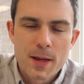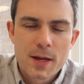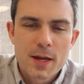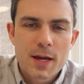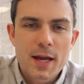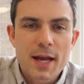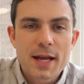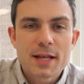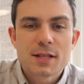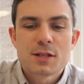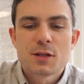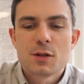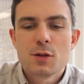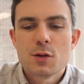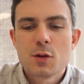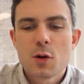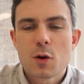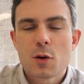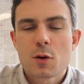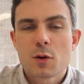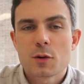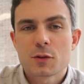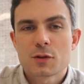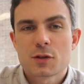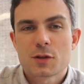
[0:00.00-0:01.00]
It's
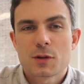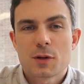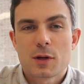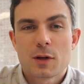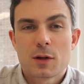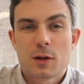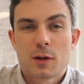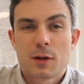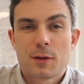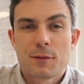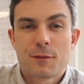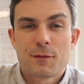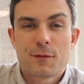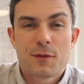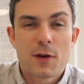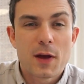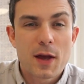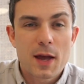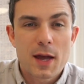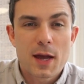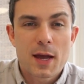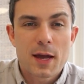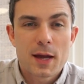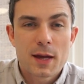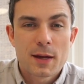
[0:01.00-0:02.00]
not
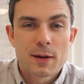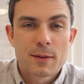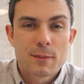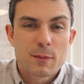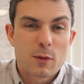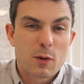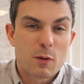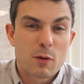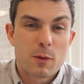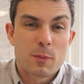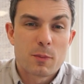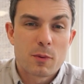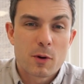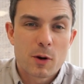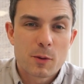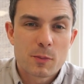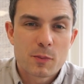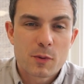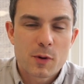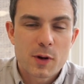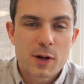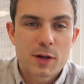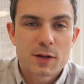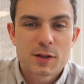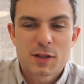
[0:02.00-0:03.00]
fair or
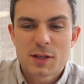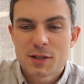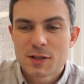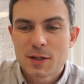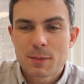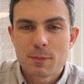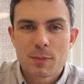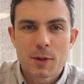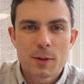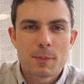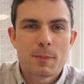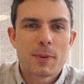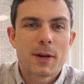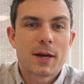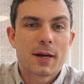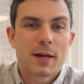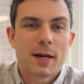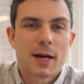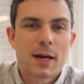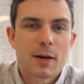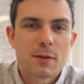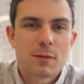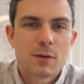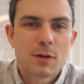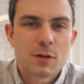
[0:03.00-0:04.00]
appropriate to simply pick
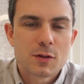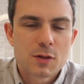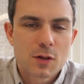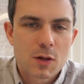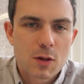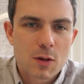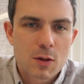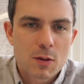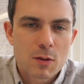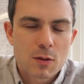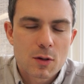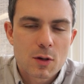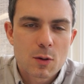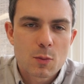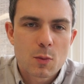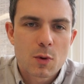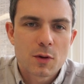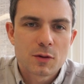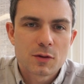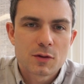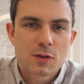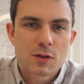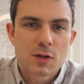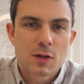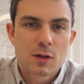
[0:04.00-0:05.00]
out the 2 you
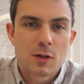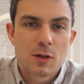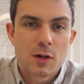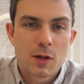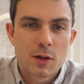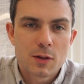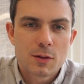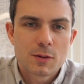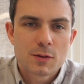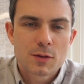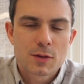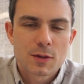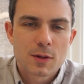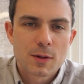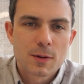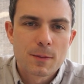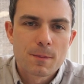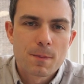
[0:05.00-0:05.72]
want to lose.